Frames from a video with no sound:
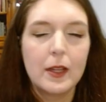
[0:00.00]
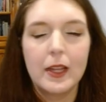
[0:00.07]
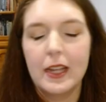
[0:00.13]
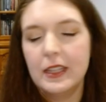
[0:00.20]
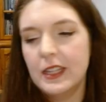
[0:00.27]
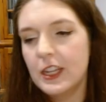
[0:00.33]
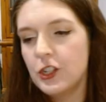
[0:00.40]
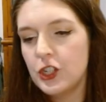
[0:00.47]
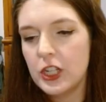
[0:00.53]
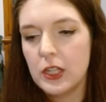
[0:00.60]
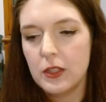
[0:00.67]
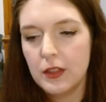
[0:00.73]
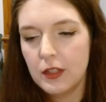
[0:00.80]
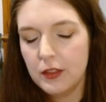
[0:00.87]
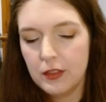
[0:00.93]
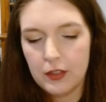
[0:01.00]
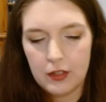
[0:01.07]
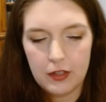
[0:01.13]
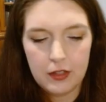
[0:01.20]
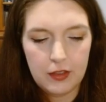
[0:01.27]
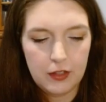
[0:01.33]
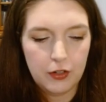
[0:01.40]
And then
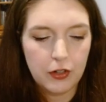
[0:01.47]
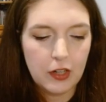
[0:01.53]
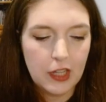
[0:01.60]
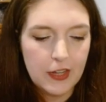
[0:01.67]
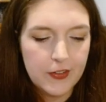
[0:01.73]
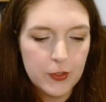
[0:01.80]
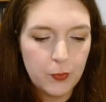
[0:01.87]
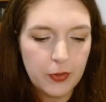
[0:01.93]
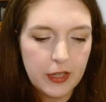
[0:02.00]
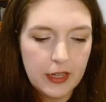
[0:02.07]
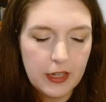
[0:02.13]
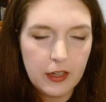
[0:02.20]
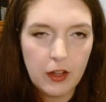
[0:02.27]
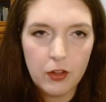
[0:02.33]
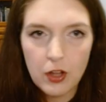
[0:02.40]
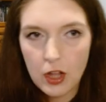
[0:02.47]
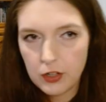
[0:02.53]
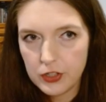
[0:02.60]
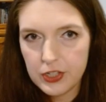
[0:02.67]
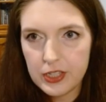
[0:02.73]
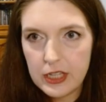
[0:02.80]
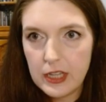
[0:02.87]
the girl I was playing, I'll call
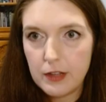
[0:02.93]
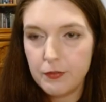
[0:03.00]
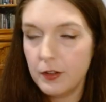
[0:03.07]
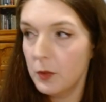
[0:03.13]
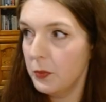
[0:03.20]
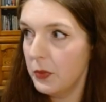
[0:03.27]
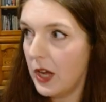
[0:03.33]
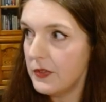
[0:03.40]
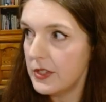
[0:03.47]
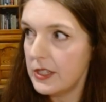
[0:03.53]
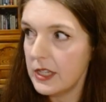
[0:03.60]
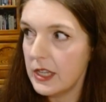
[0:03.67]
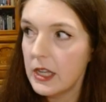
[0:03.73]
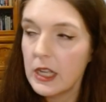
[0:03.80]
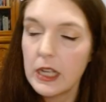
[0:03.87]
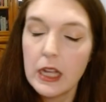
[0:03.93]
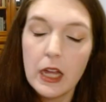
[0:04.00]
her C for privacy.